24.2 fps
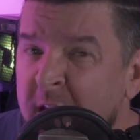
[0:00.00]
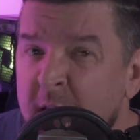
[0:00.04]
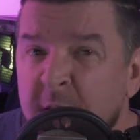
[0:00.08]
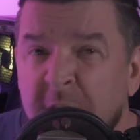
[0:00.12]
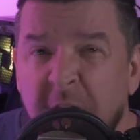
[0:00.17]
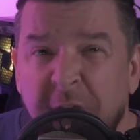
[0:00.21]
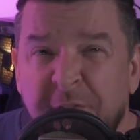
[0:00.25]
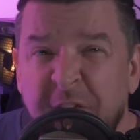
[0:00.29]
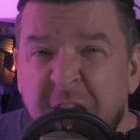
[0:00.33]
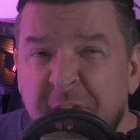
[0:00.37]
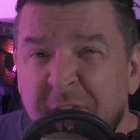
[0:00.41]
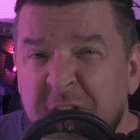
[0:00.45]

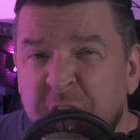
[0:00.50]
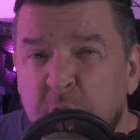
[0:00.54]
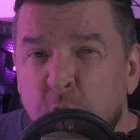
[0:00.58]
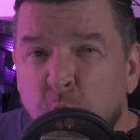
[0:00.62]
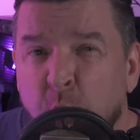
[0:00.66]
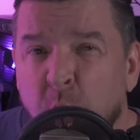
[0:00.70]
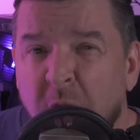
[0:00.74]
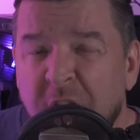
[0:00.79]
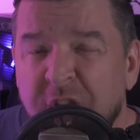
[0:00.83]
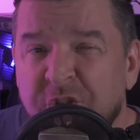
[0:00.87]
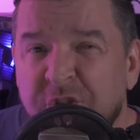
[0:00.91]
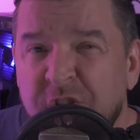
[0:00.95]
If you have any
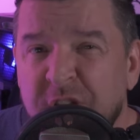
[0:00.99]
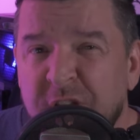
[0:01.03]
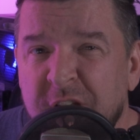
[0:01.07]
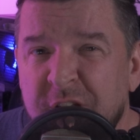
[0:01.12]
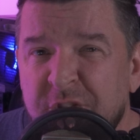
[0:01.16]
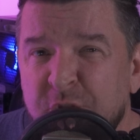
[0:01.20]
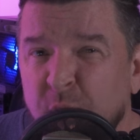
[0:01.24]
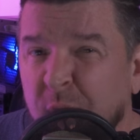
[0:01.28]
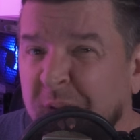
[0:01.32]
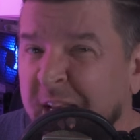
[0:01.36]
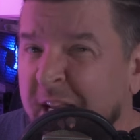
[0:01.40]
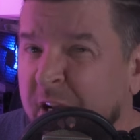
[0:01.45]
questions
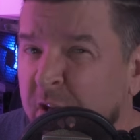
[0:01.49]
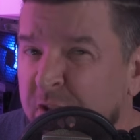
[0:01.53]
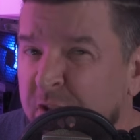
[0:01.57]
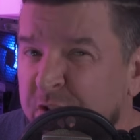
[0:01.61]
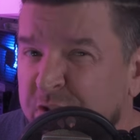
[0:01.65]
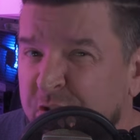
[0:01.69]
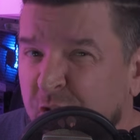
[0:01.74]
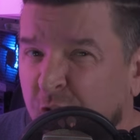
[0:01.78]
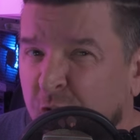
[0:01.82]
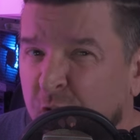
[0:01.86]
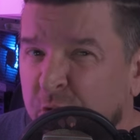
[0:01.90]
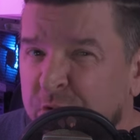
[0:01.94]
or any
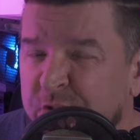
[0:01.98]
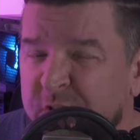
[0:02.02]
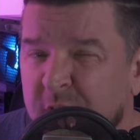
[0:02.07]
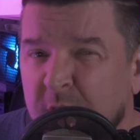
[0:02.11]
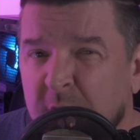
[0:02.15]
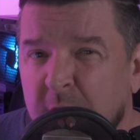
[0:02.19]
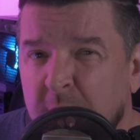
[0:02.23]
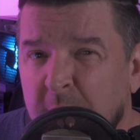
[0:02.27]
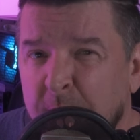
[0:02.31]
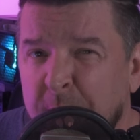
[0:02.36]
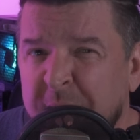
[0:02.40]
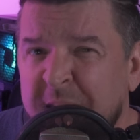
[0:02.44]
concerns,
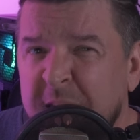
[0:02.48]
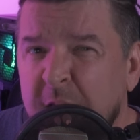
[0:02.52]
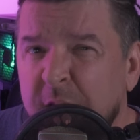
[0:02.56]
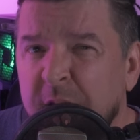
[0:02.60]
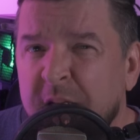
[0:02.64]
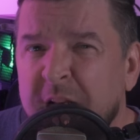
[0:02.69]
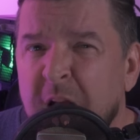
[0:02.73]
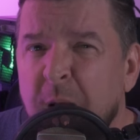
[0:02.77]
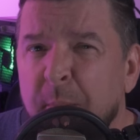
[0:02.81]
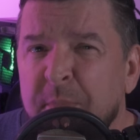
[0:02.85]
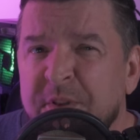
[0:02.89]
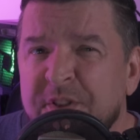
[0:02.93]
hit me down in the
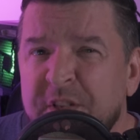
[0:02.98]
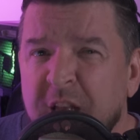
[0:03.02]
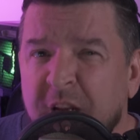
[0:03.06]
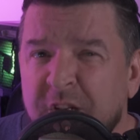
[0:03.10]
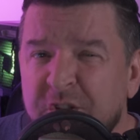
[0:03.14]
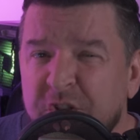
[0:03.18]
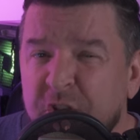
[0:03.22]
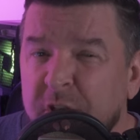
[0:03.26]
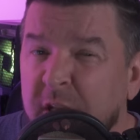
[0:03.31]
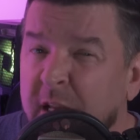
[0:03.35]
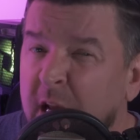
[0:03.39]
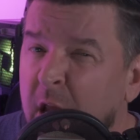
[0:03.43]
comment
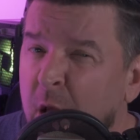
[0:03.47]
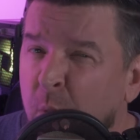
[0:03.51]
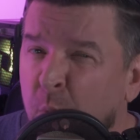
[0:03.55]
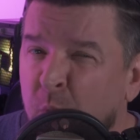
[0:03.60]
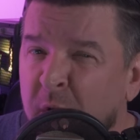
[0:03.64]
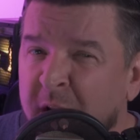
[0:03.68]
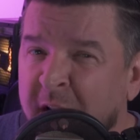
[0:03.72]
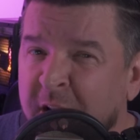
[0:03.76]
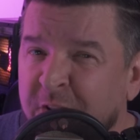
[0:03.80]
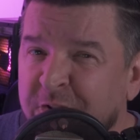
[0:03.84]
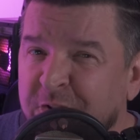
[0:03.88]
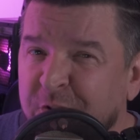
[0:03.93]
section and I will
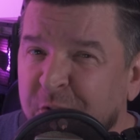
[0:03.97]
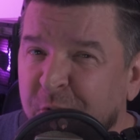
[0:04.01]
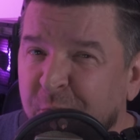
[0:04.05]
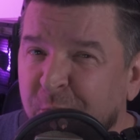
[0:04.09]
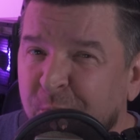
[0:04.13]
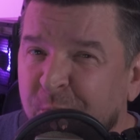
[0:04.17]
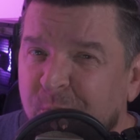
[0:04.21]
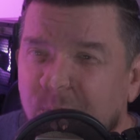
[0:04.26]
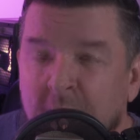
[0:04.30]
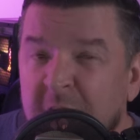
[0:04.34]
answer you.